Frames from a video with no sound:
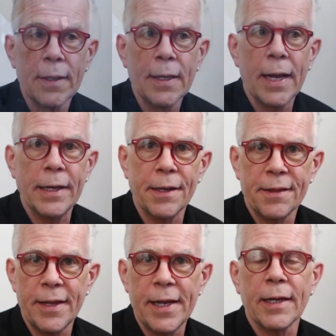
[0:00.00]
and a
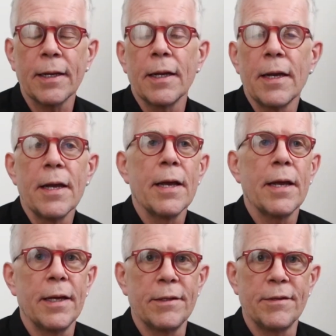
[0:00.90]
thing
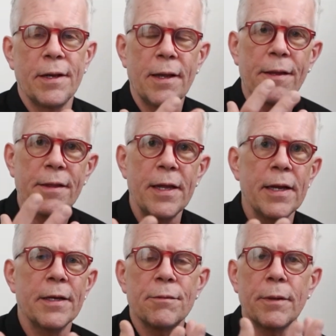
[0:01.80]
is that a
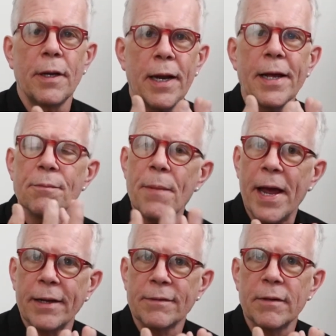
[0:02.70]
thing has
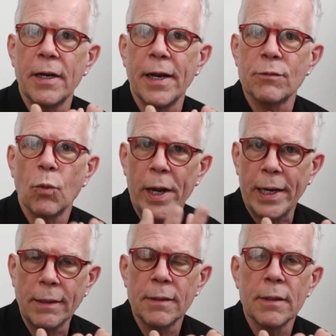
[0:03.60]
mass, it has
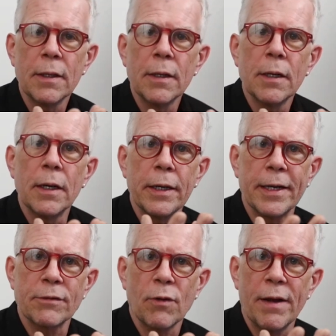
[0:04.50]
weight, it
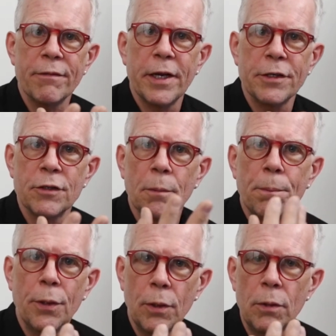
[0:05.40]
has gravitational
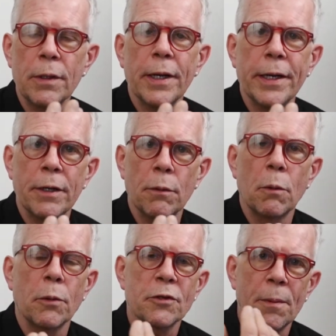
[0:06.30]
pull, and it
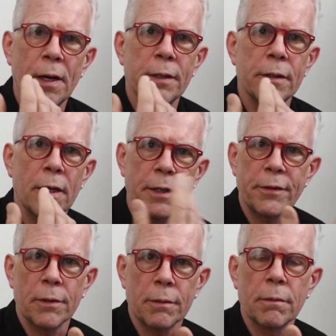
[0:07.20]
will respond to
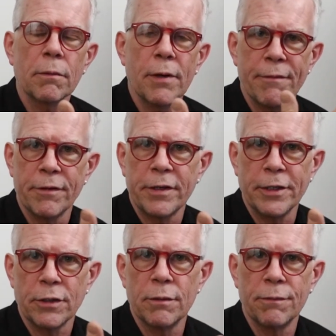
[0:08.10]
other
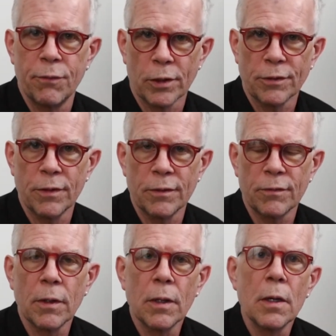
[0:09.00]
gravitational
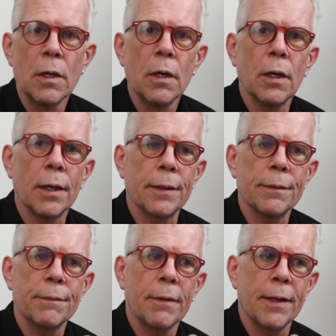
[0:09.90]
forces.
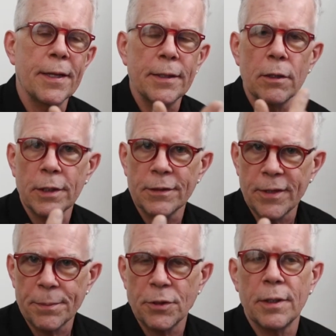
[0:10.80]
I think the only
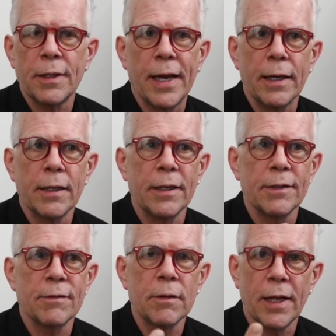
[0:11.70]
exception to that
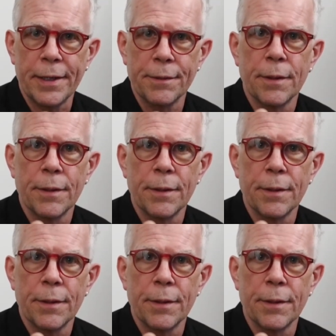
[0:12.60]
is light.